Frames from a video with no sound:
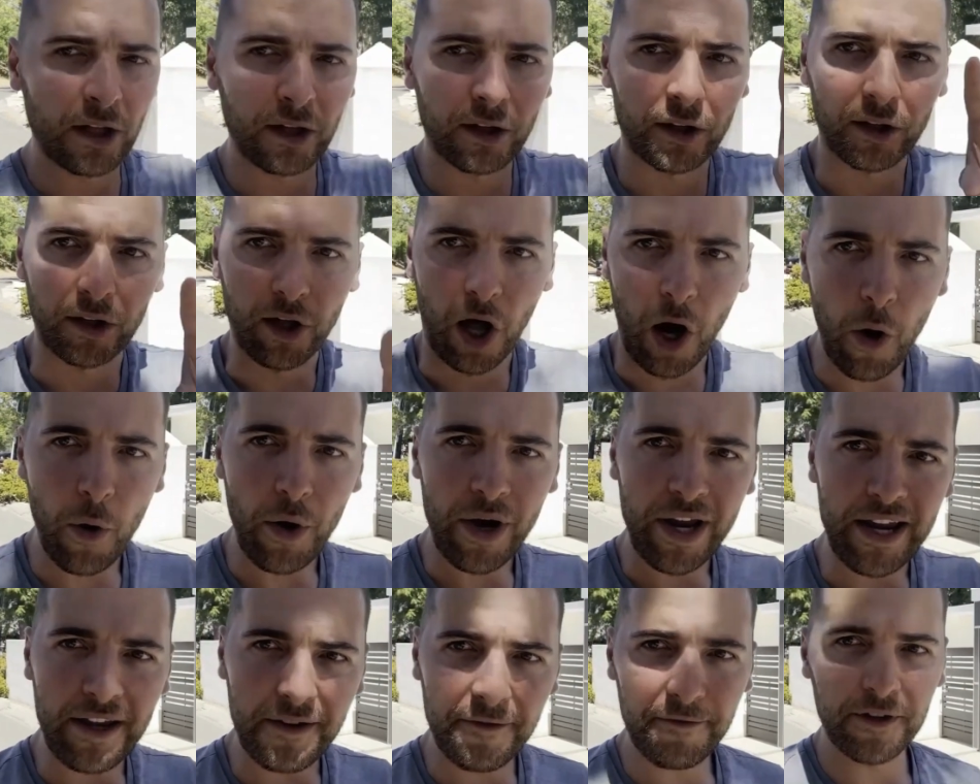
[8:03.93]

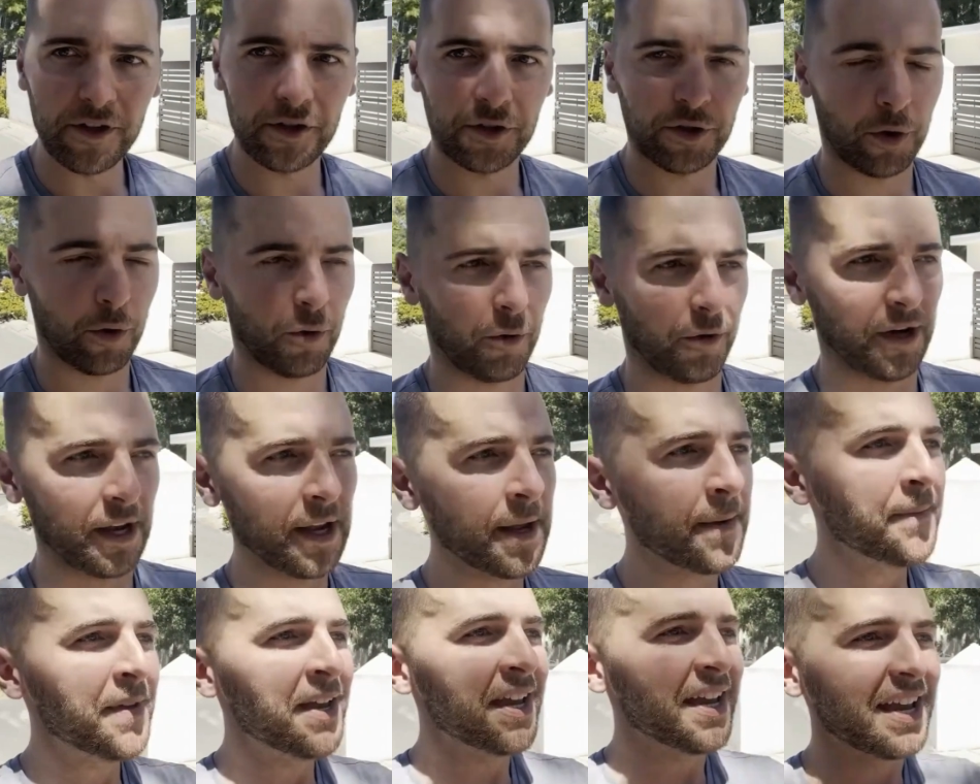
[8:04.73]
Low
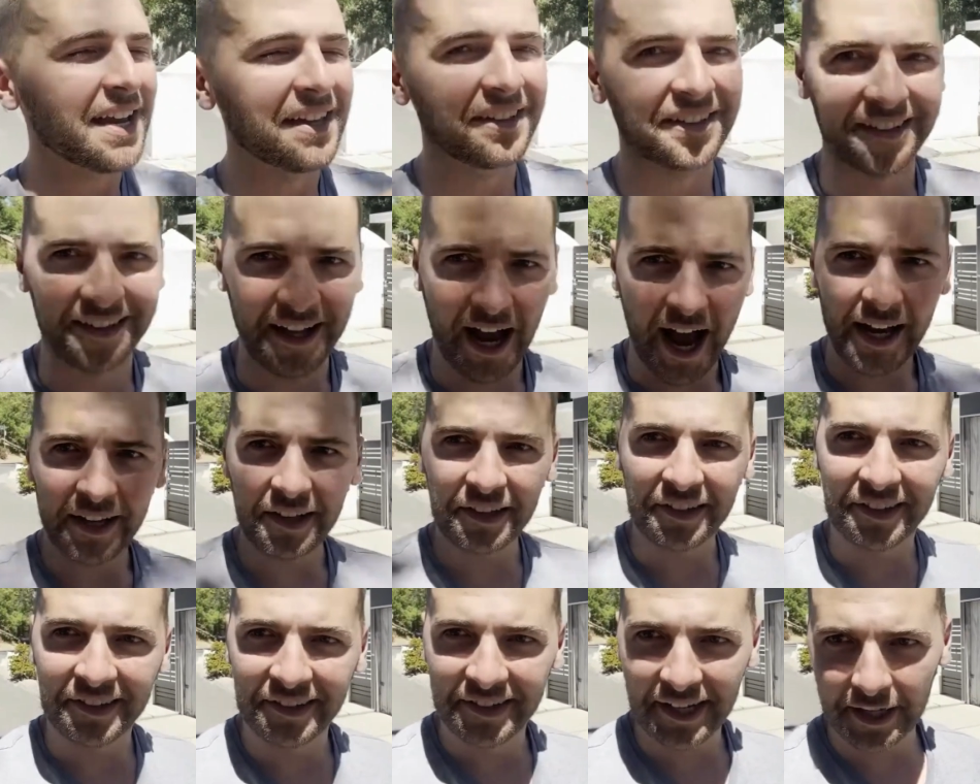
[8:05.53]
inventory is not
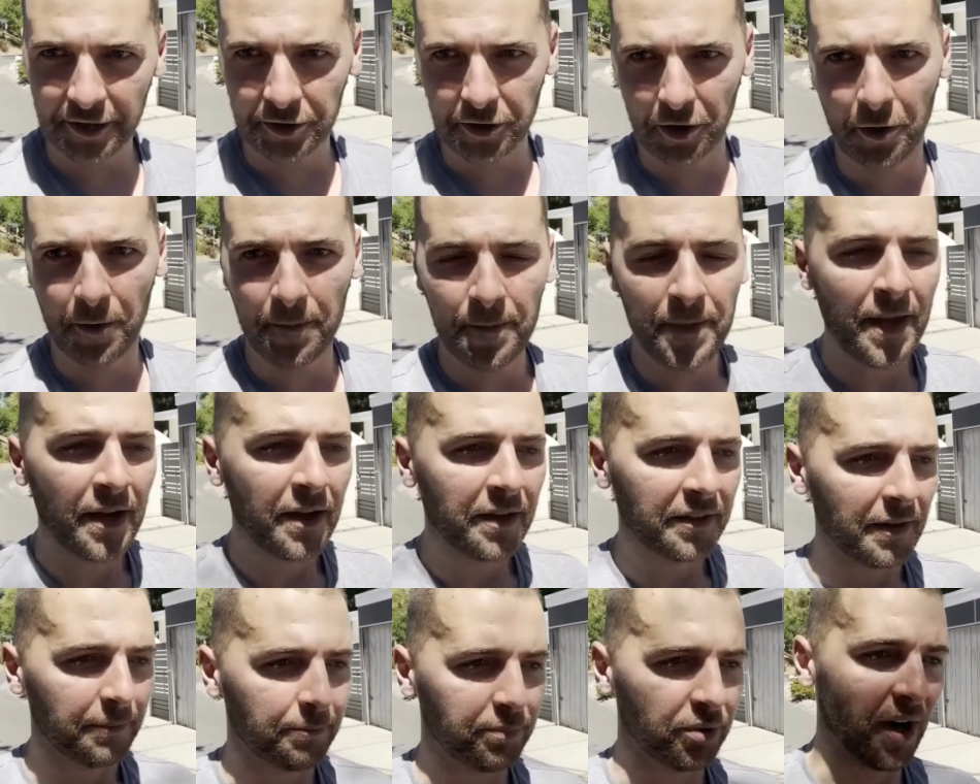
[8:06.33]
a signal
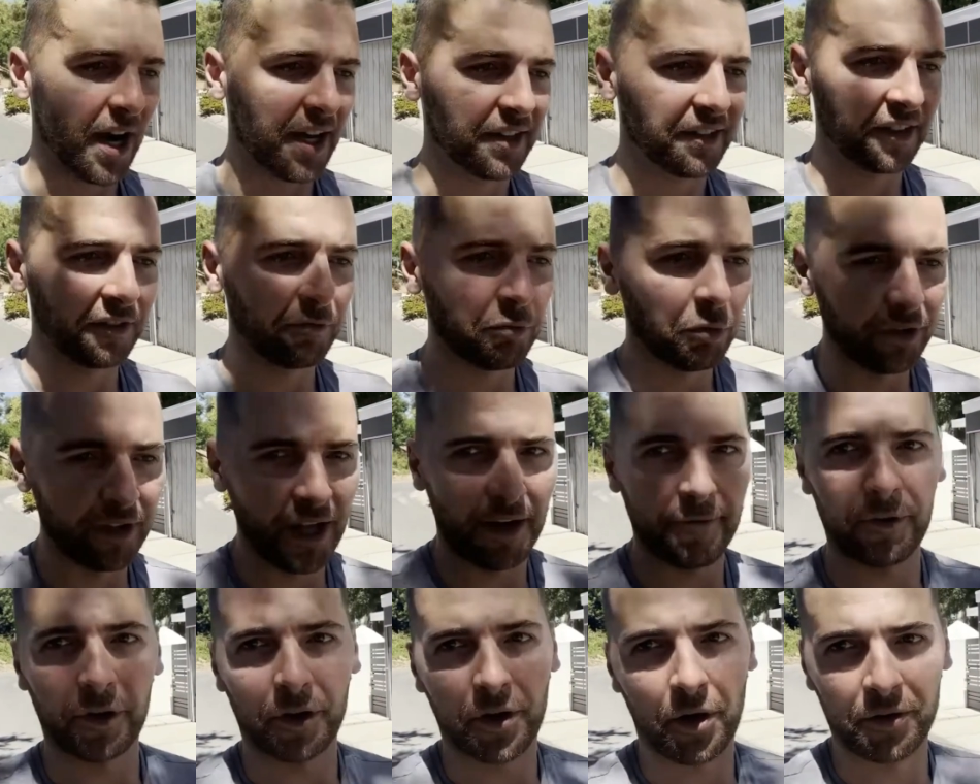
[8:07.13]
that prices will
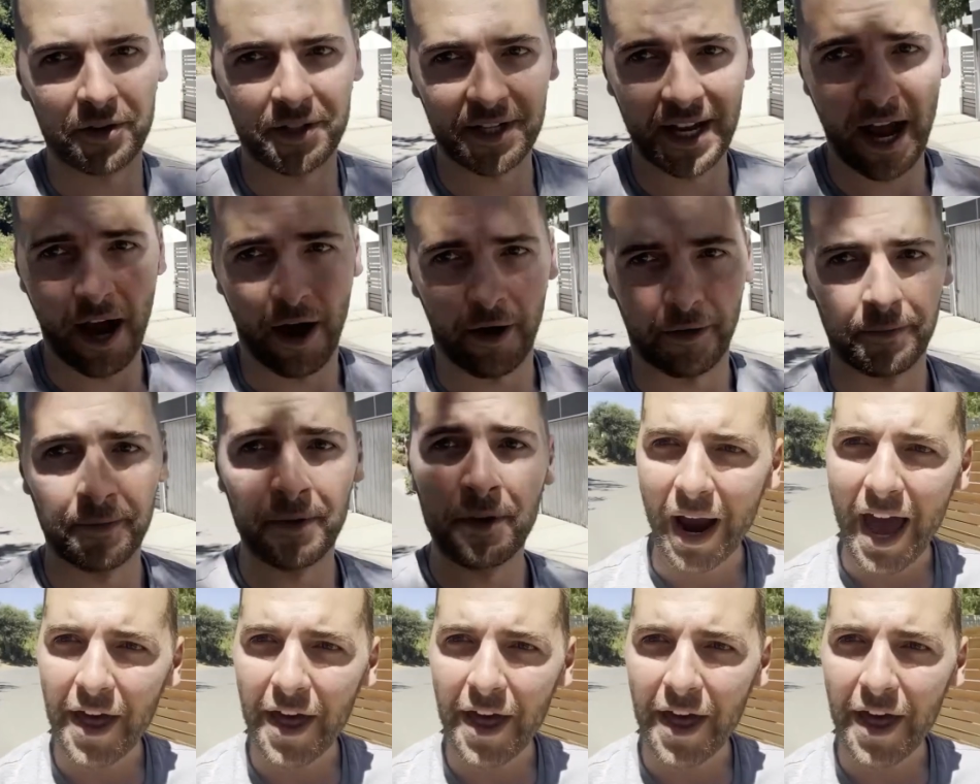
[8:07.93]
never go down.